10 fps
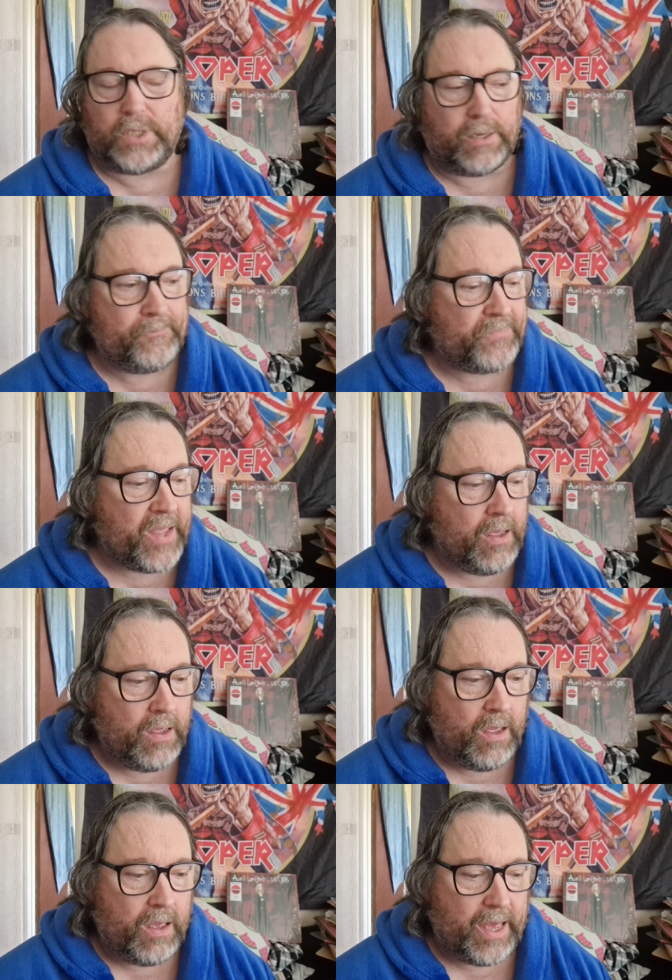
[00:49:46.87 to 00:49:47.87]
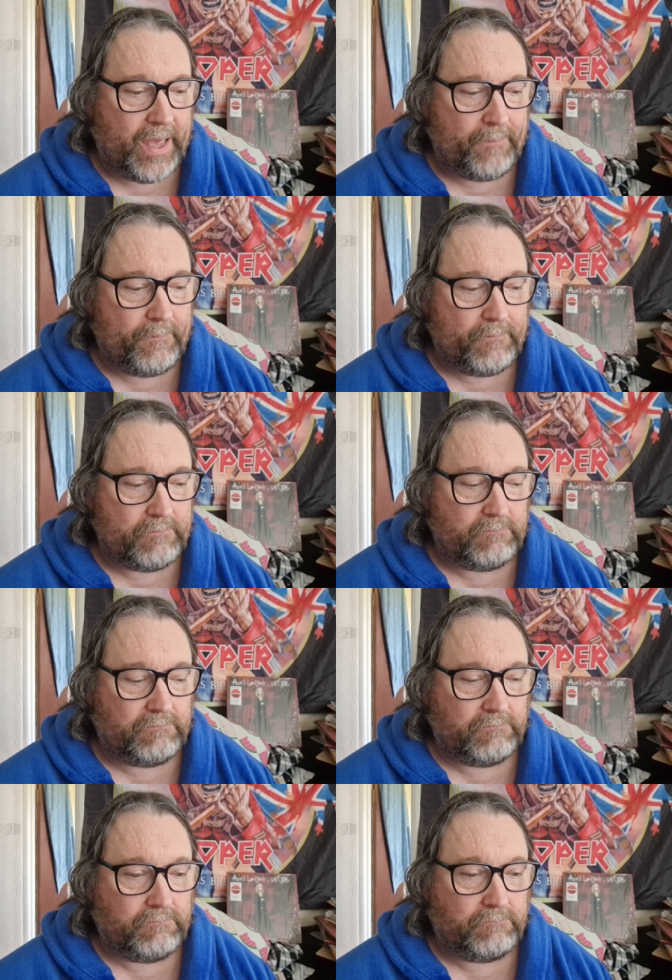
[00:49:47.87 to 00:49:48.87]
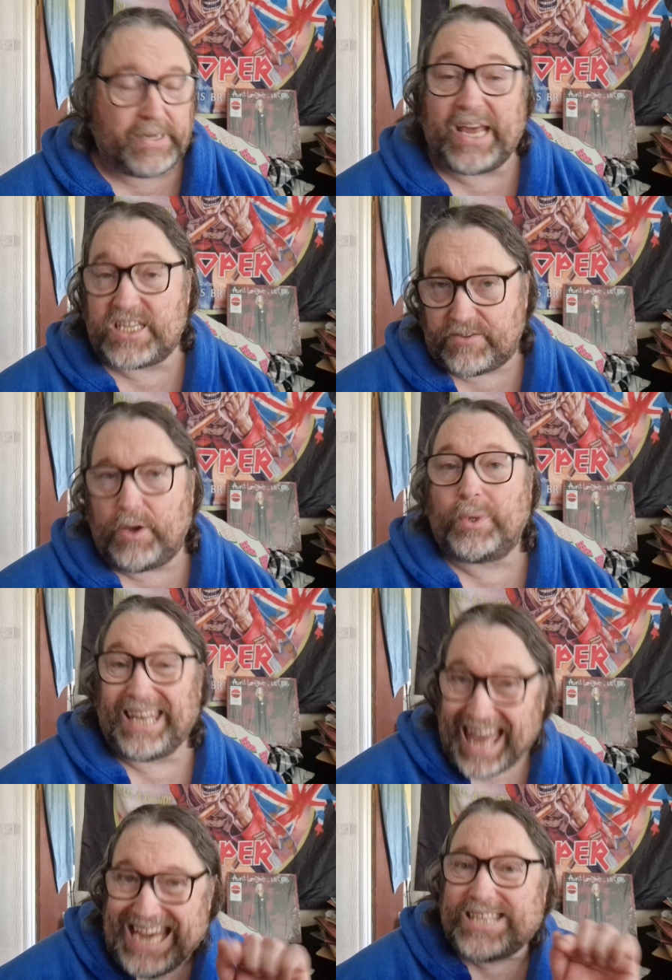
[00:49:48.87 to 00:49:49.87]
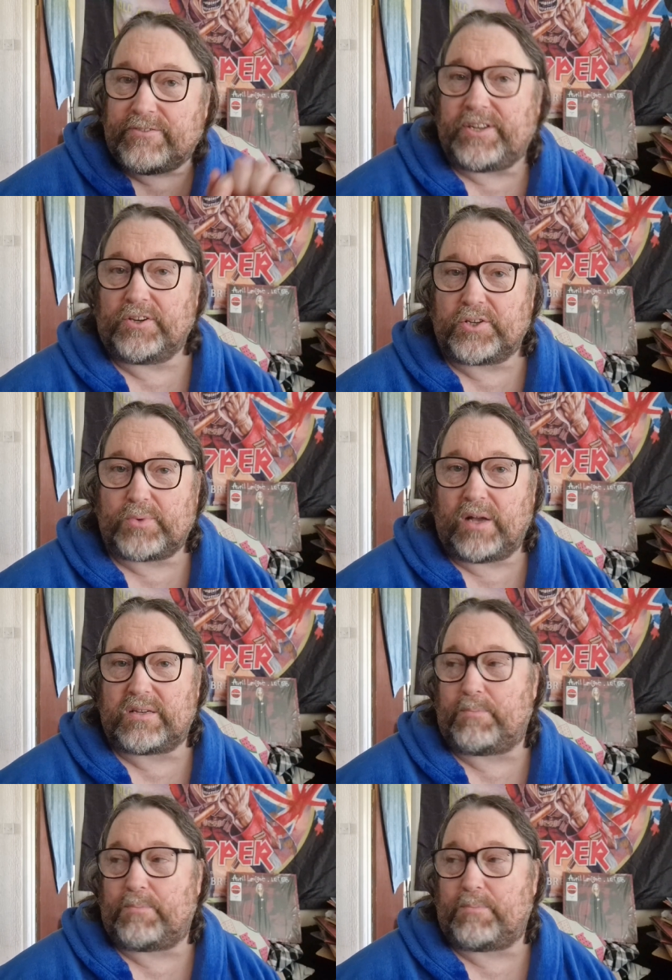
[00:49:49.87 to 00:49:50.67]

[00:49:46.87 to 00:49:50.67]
No. Be nice if you would like the video as well,